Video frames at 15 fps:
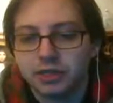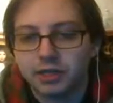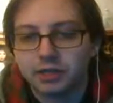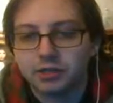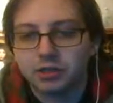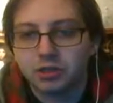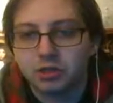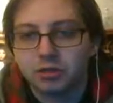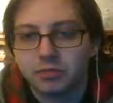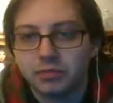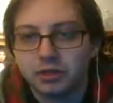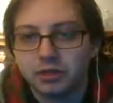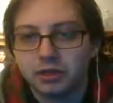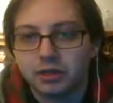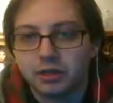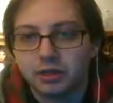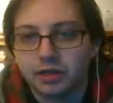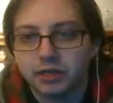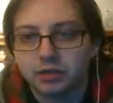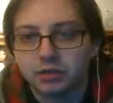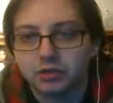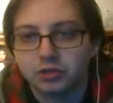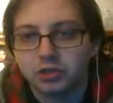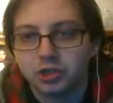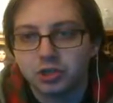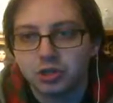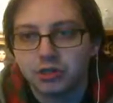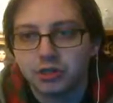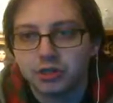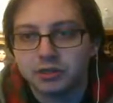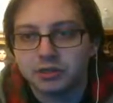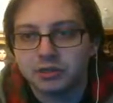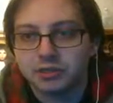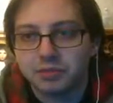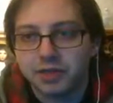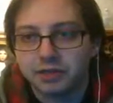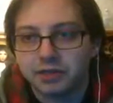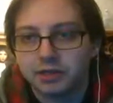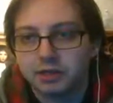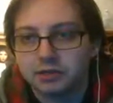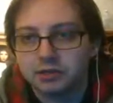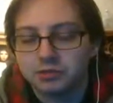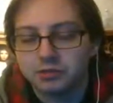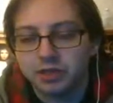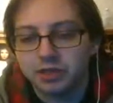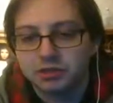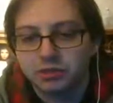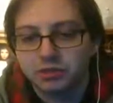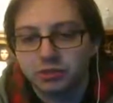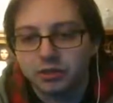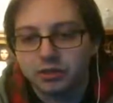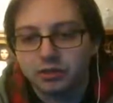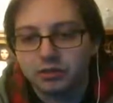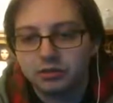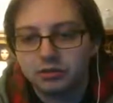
and Carmella had a good showing on SmackDown this past week.